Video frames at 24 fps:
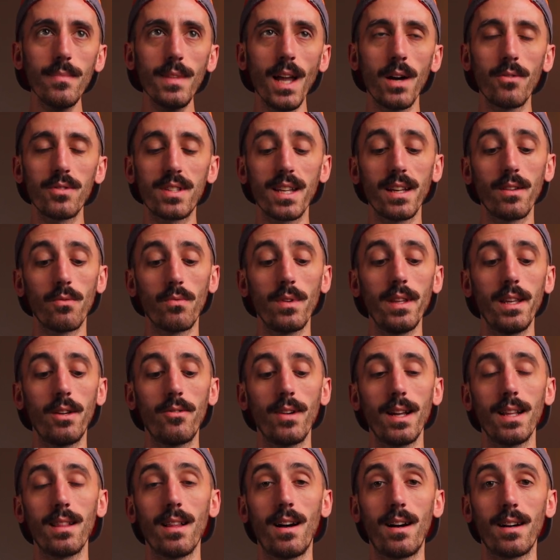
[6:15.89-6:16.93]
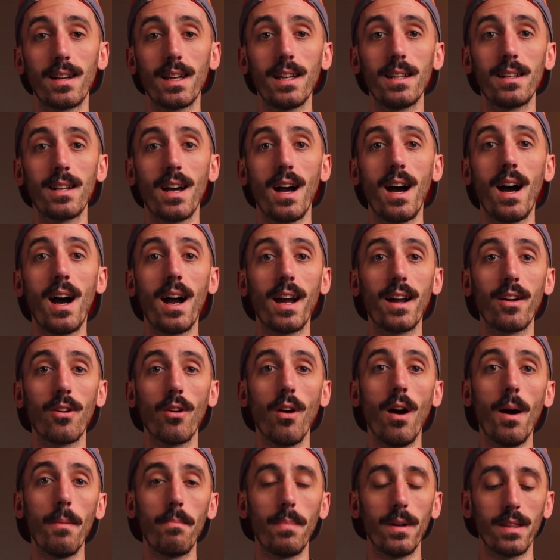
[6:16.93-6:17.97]
I would say a really great lock-in
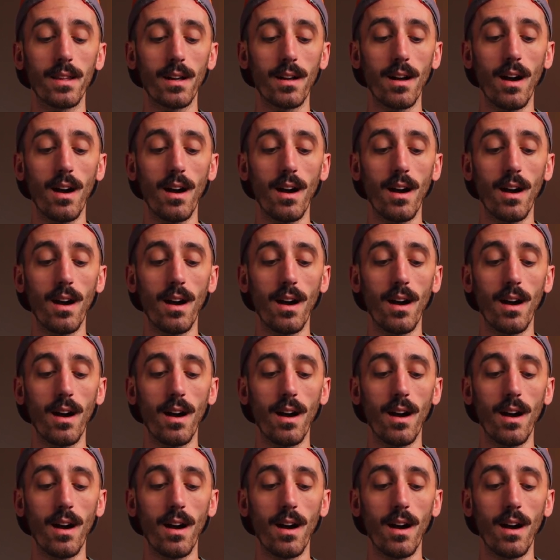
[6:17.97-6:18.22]
higher up on the